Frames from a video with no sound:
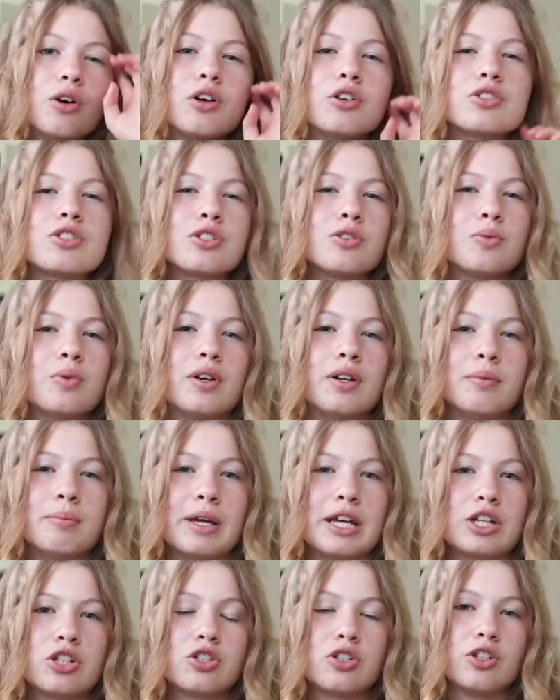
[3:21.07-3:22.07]
also want to
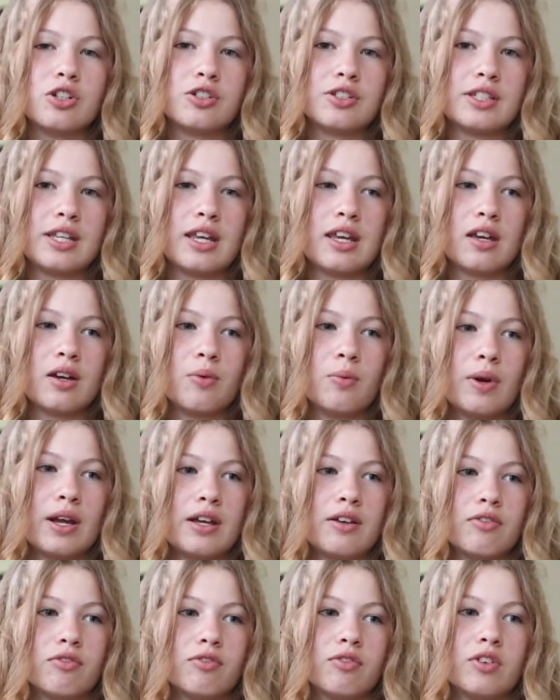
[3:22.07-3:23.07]
make sure you're staying
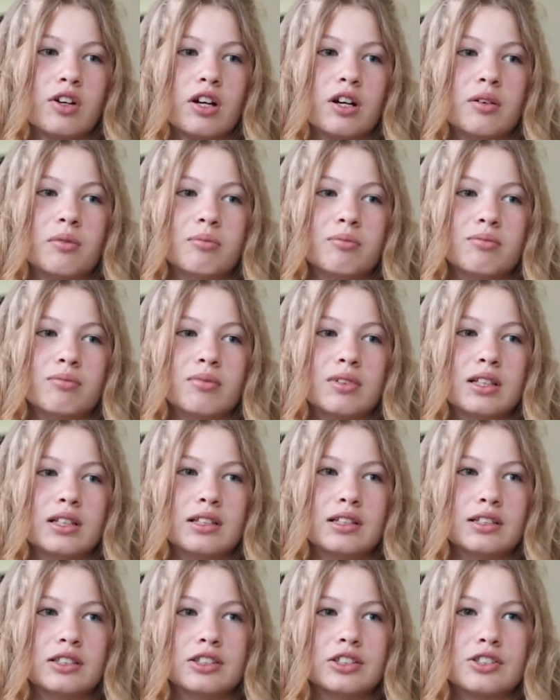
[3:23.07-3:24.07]
away from
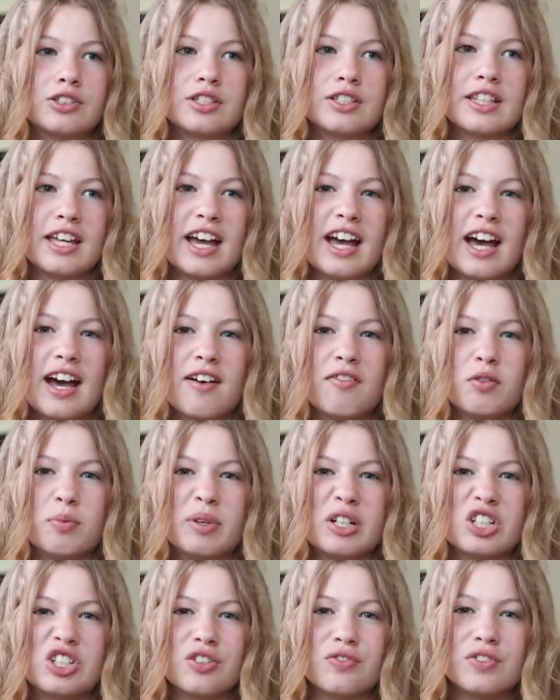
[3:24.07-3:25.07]
litters that have a
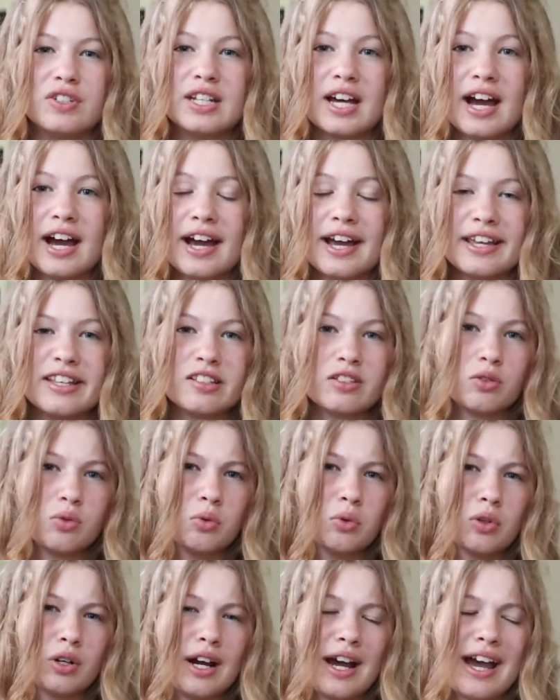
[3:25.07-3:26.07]
bunch of dyes
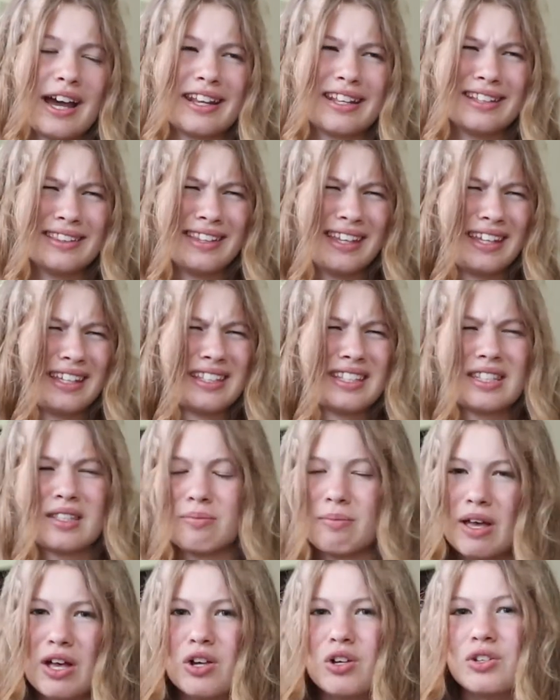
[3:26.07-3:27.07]
or added like
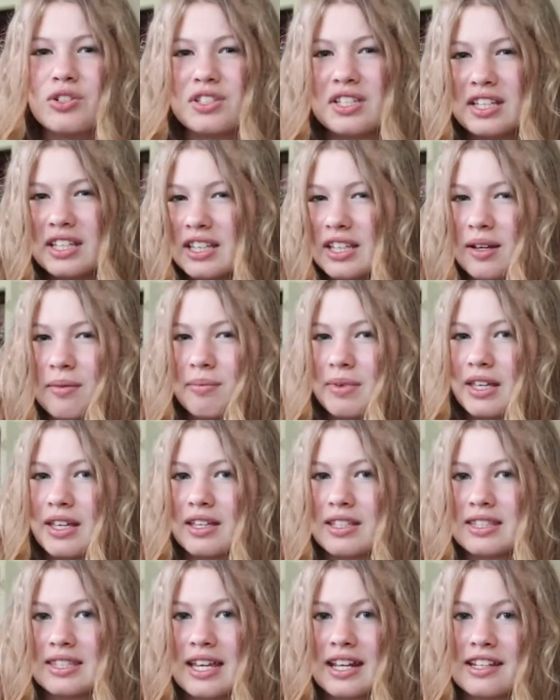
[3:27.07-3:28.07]
smells in them
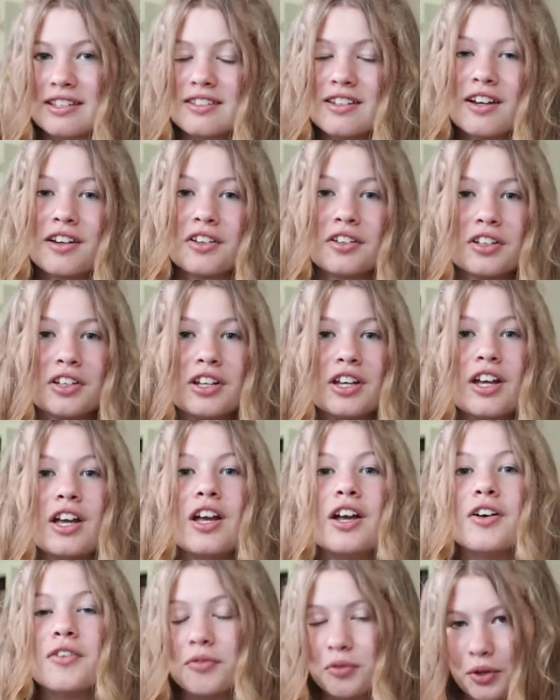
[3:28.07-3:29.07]
because that is not good
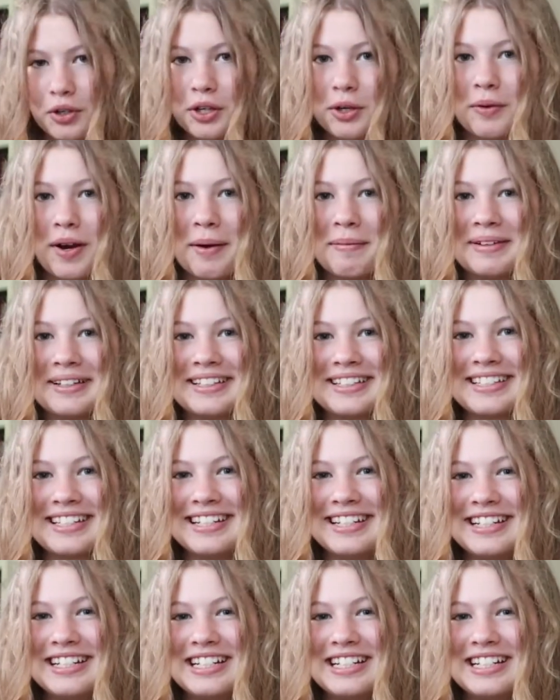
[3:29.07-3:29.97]
for your rabbit.